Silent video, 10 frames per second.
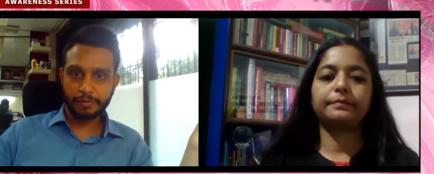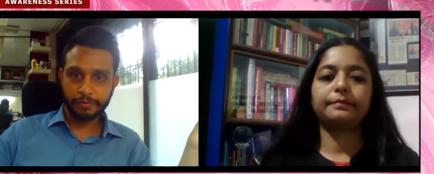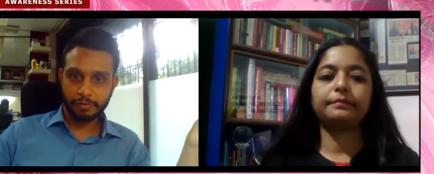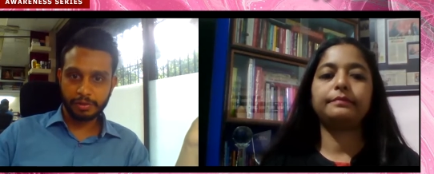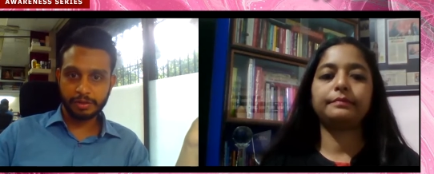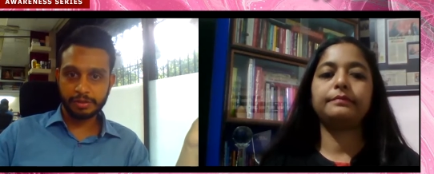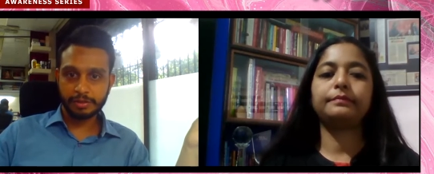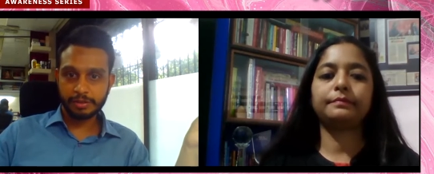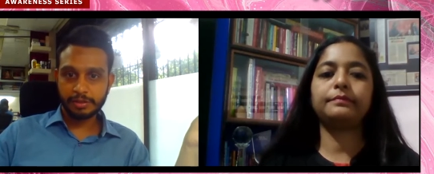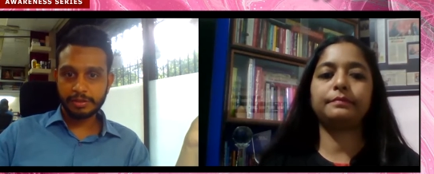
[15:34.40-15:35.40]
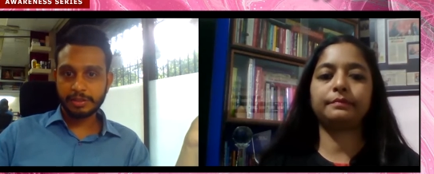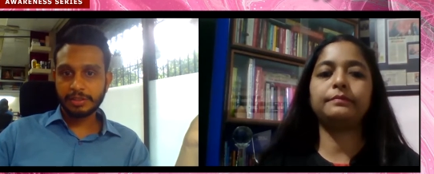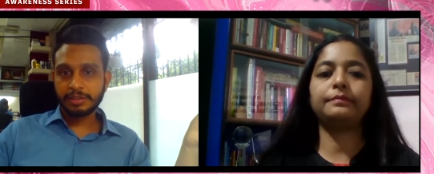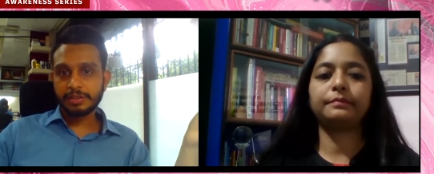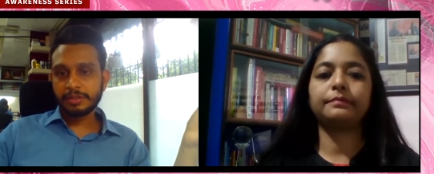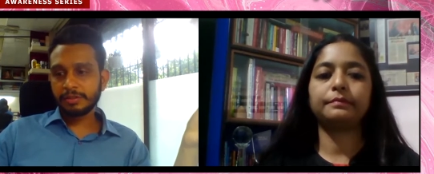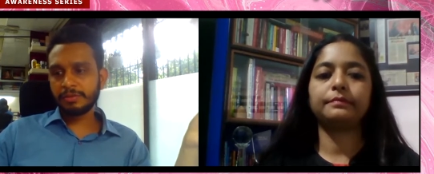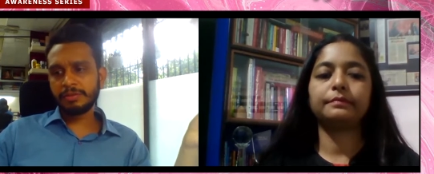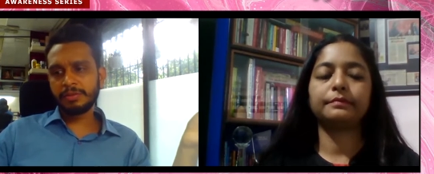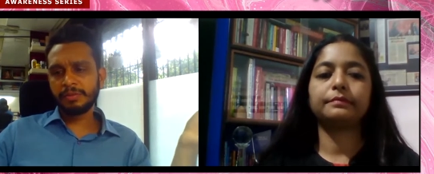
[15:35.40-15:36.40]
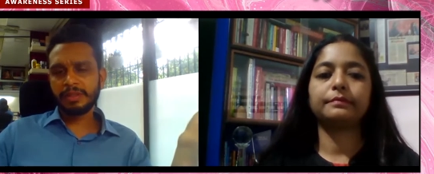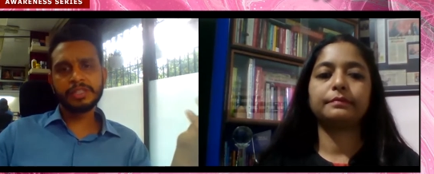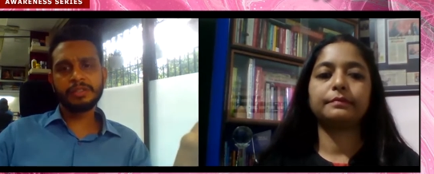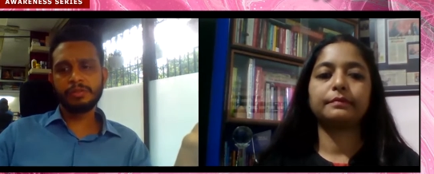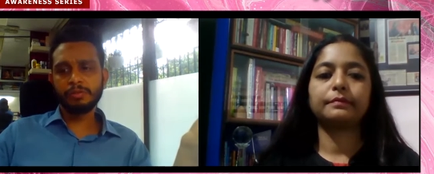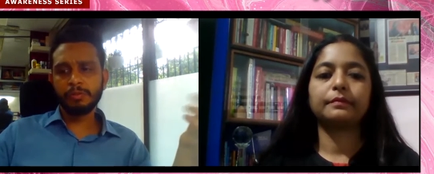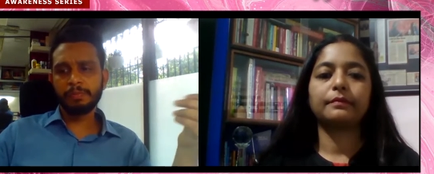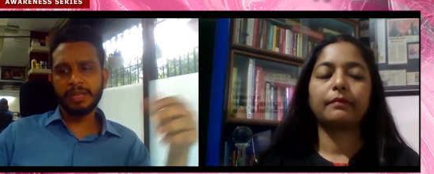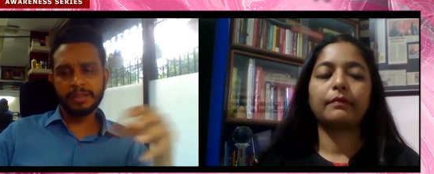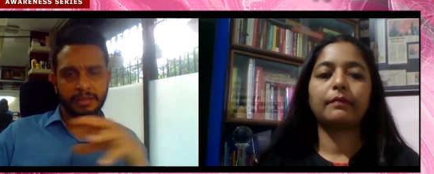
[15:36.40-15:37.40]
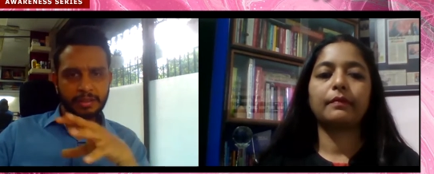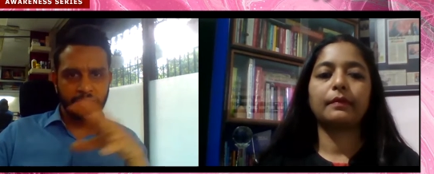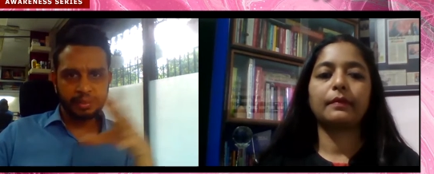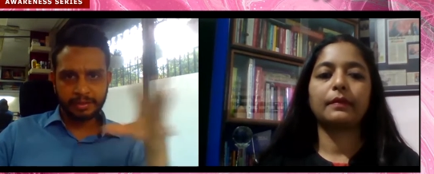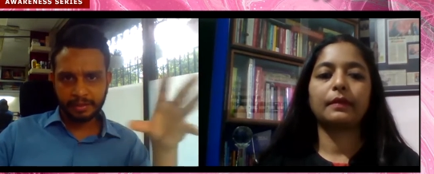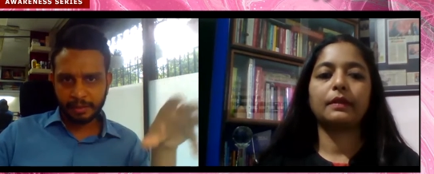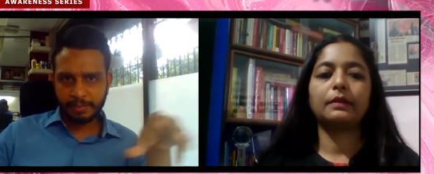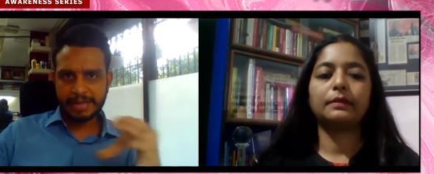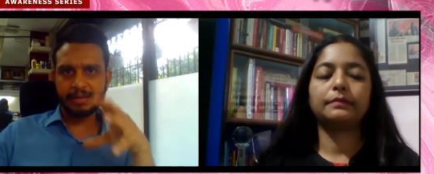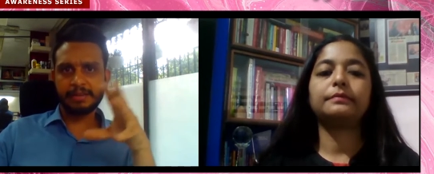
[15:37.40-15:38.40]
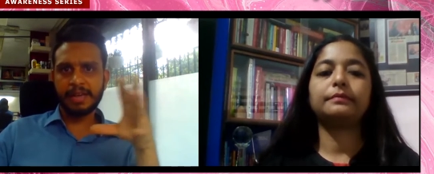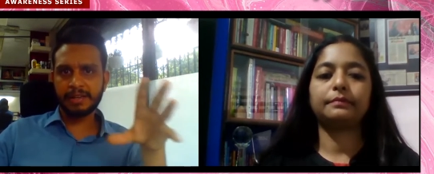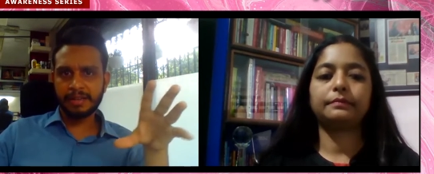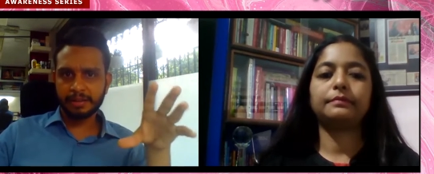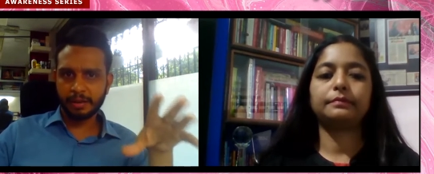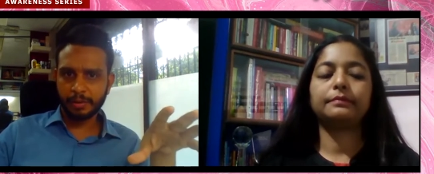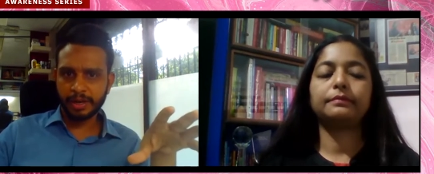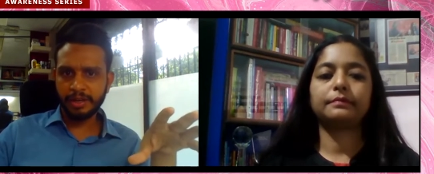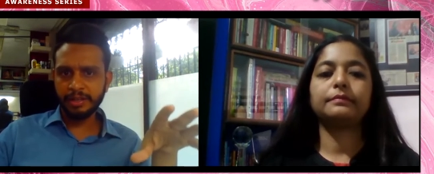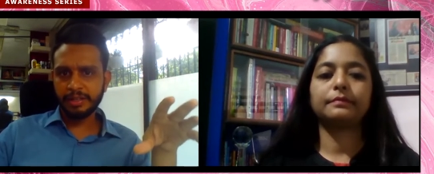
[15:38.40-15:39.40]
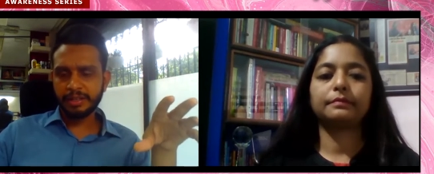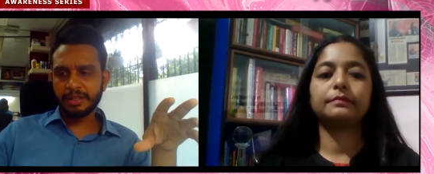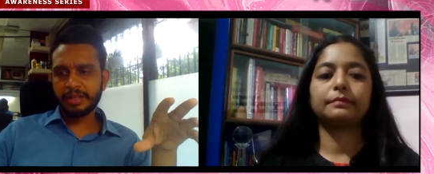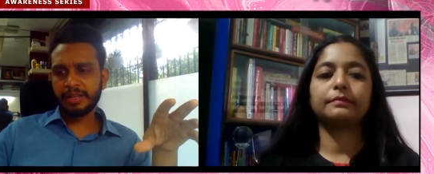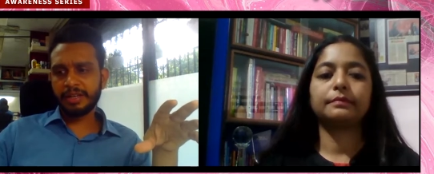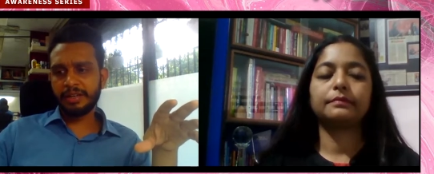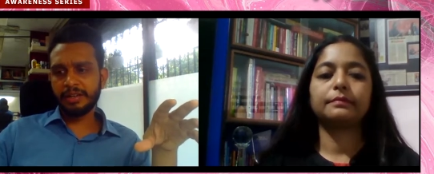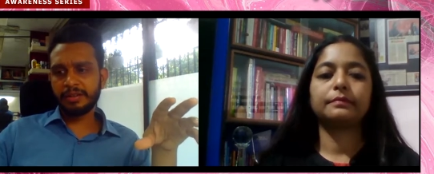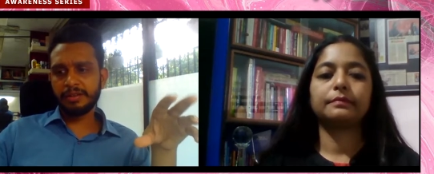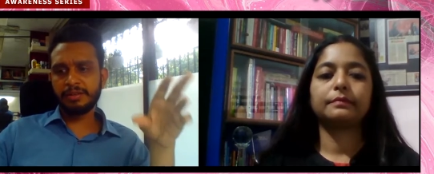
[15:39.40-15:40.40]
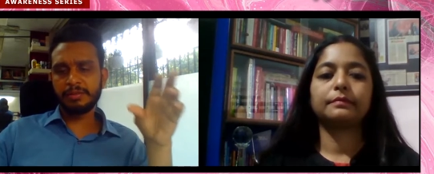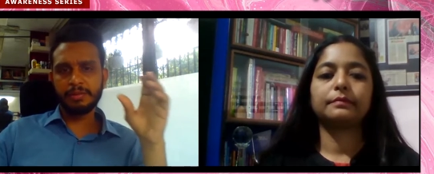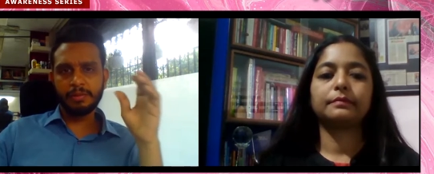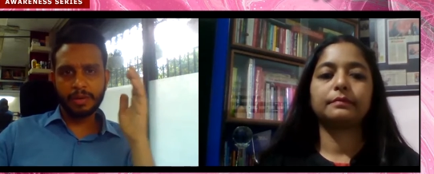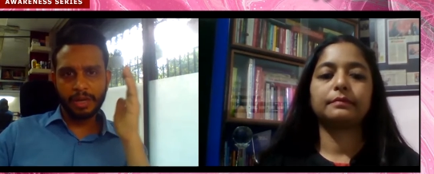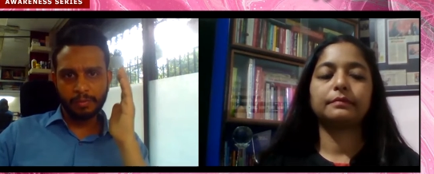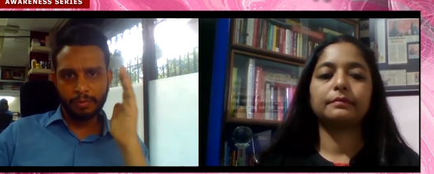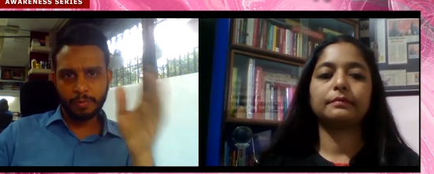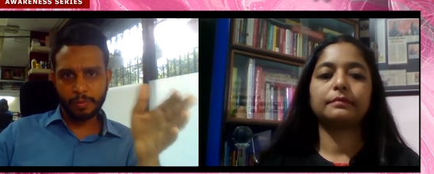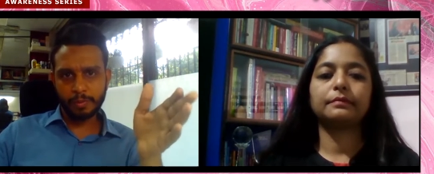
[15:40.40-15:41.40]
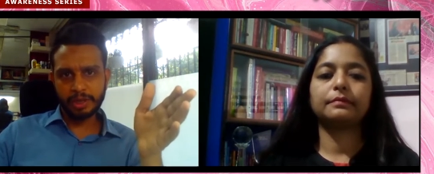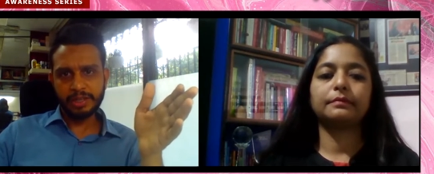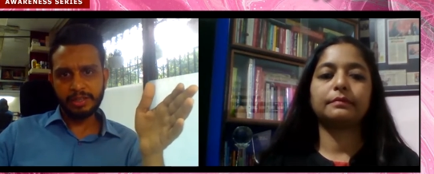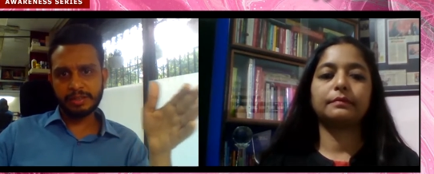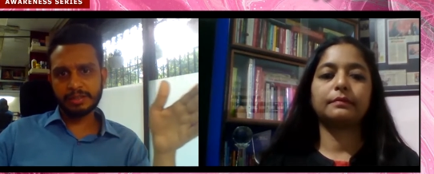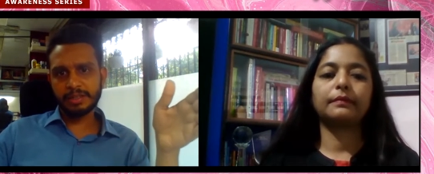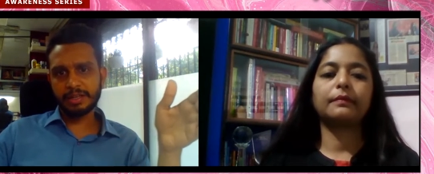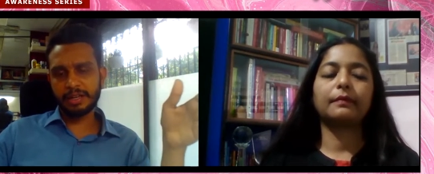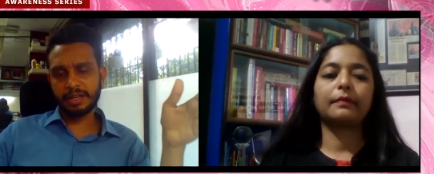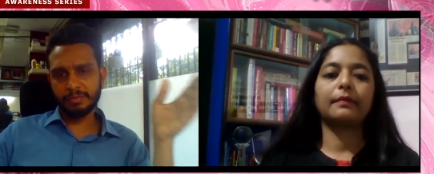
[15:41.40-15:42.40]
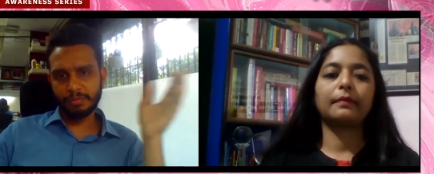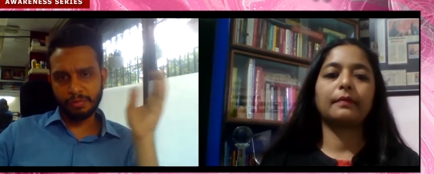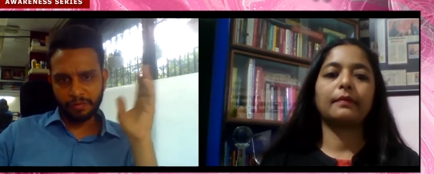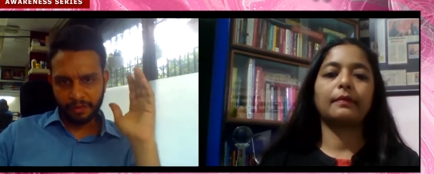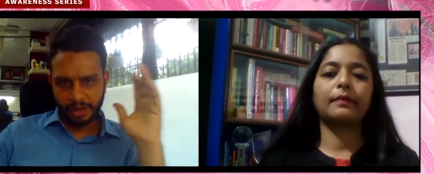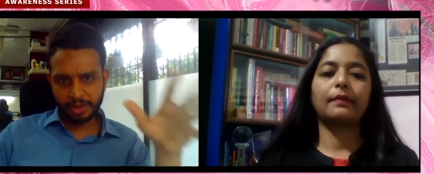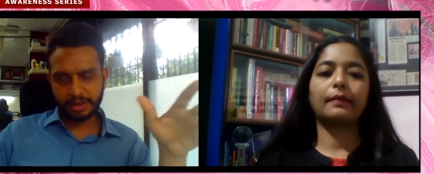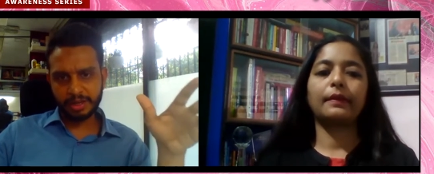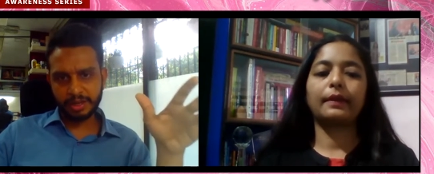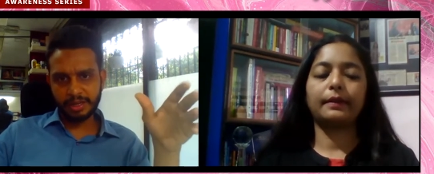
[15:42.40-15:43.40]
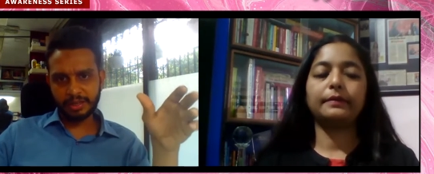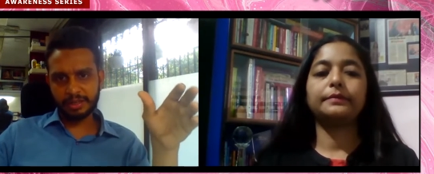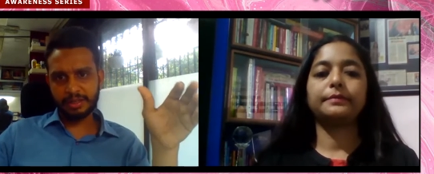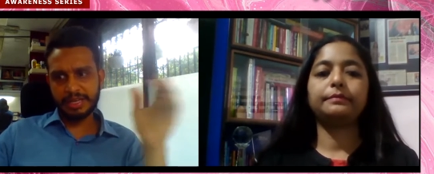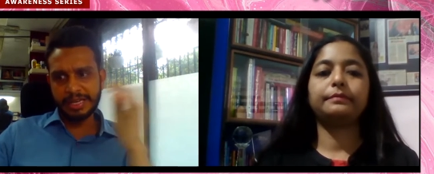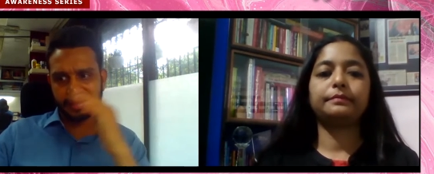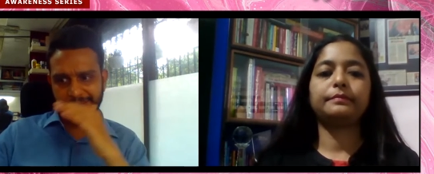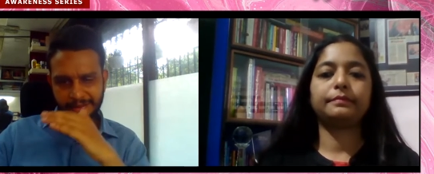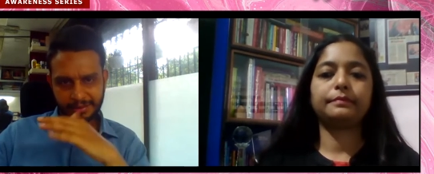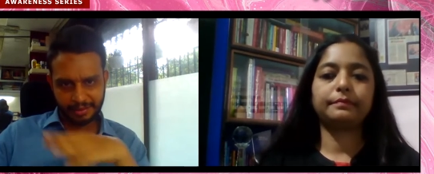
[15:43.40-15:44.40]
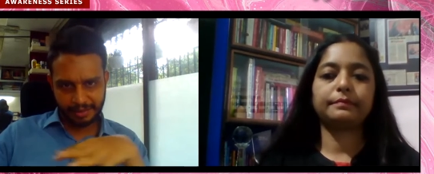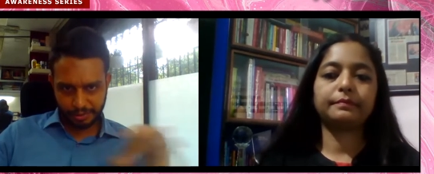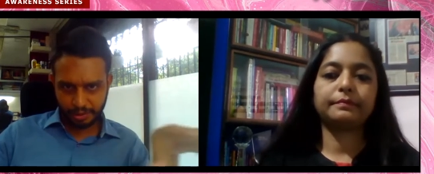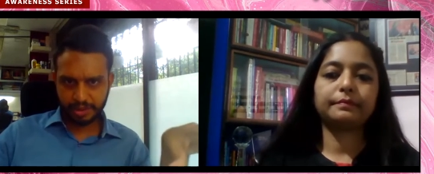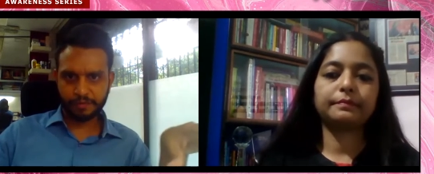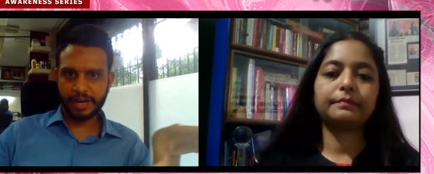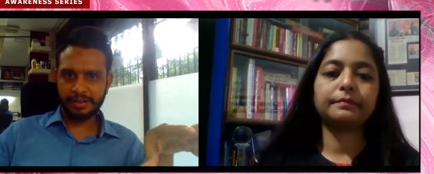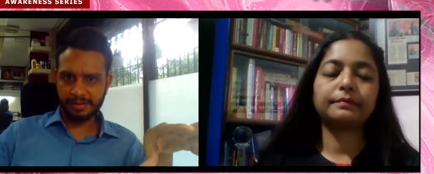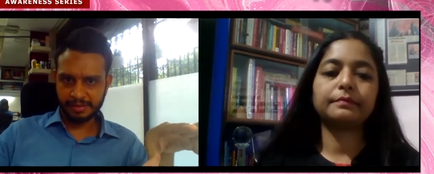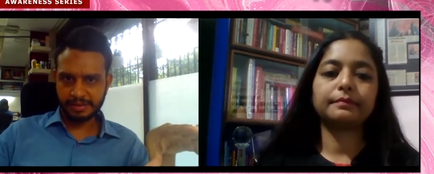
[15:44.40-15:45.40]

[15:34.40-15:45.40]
Speaker 1: of fruits. Mm. So this should this is this is the balanced diet that's required, and uh, look at more proteins and more fiber content, less saturated fats,